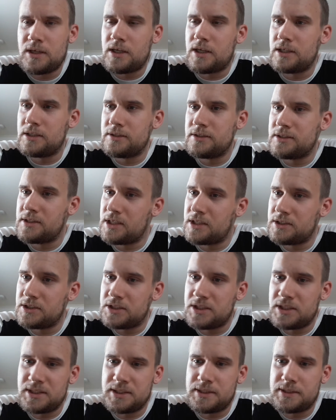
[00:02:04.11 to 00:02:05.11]
and then
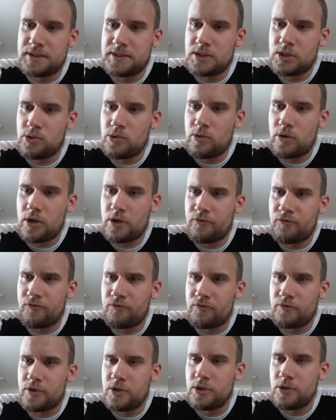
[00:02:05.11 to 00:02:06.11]
she's sold
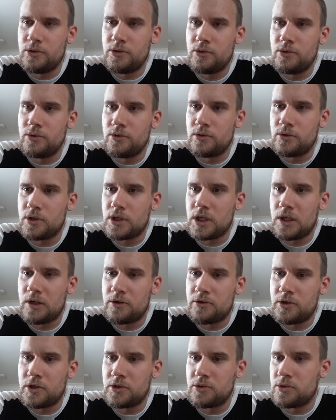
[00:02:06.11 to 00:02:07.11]
off to
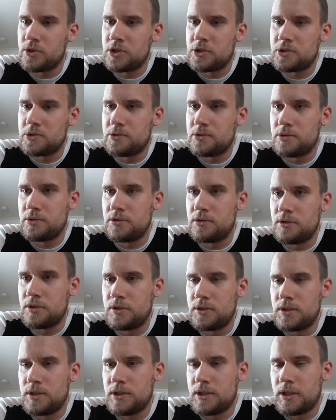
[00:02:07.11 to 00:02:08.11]
Khal Drogo,
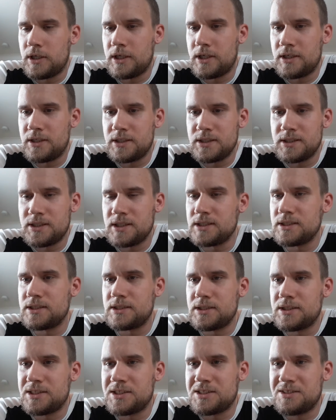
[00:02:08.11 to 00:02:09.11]
and is
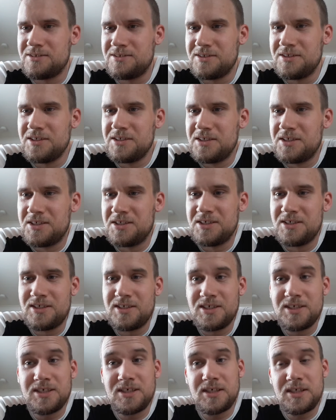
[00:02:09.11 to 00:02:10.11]
just
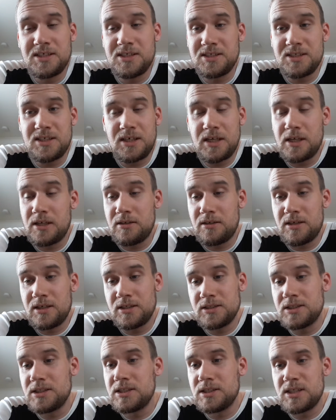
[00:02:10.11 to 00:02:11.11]

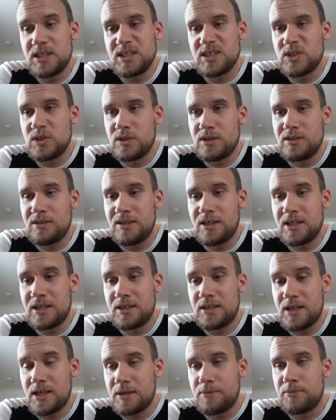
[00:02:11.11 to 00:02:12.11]
she's just
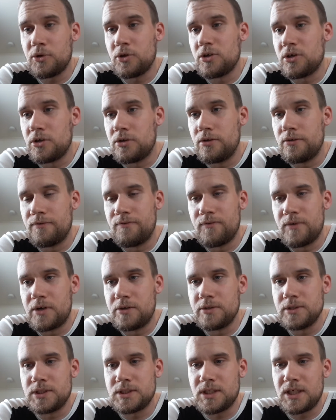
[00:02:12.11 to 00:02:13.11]
at that point a
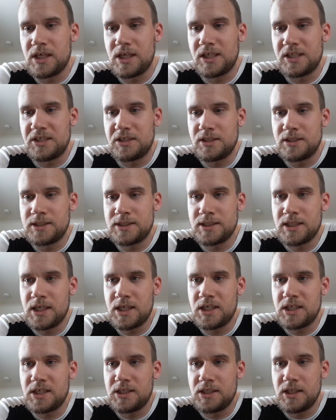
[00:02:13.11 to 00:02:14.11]
very
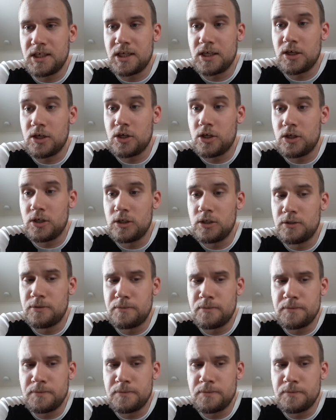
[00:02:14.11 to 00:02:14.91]
scared young girl.